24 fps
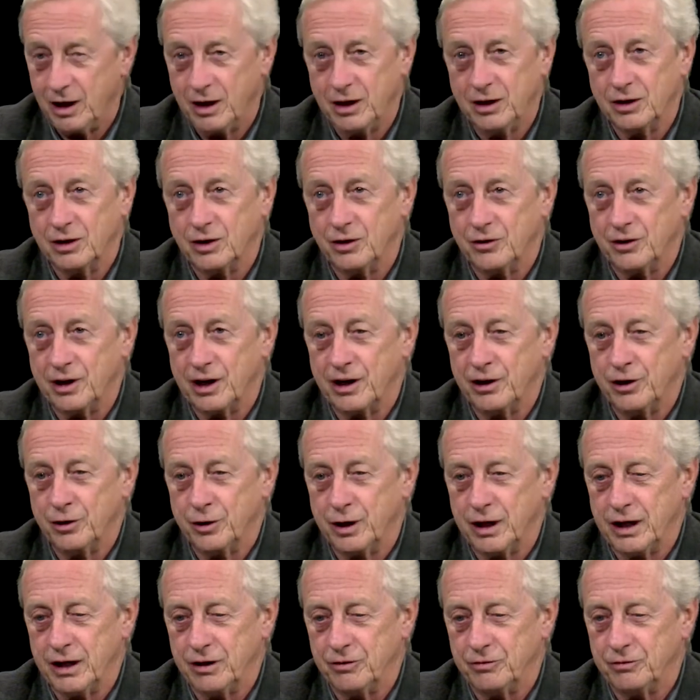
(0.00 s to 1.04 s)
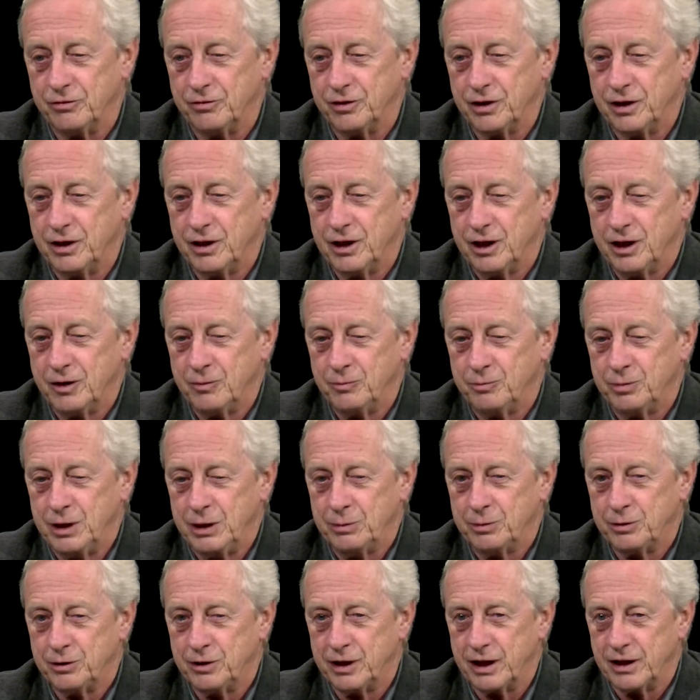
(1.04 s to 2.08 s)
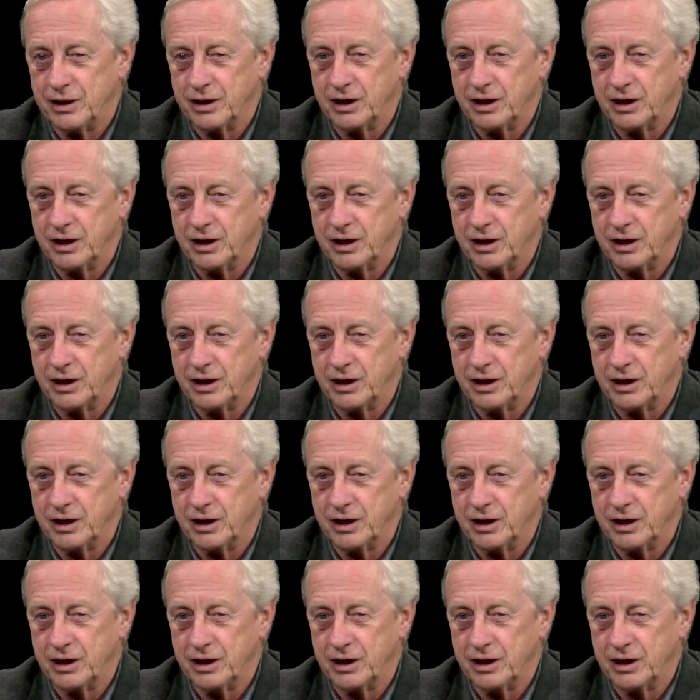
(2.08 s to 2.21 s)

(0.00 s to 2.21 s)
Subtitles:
There you have people that,